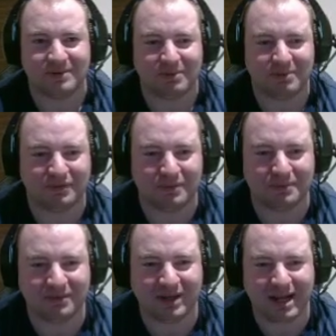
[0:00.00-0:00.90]
before
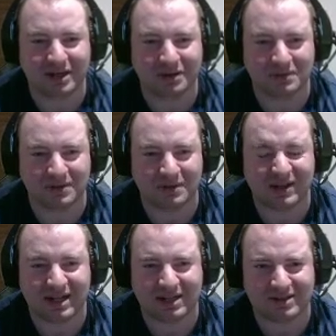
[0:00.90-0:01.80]
we head on to the
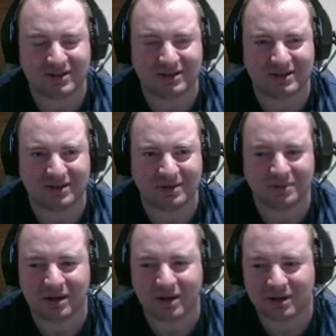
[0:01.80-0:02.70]
next
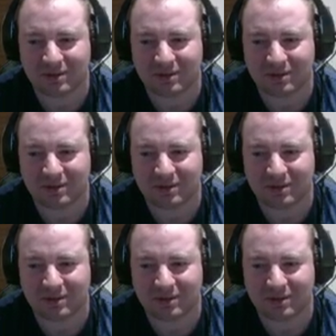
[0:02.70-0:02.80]
one.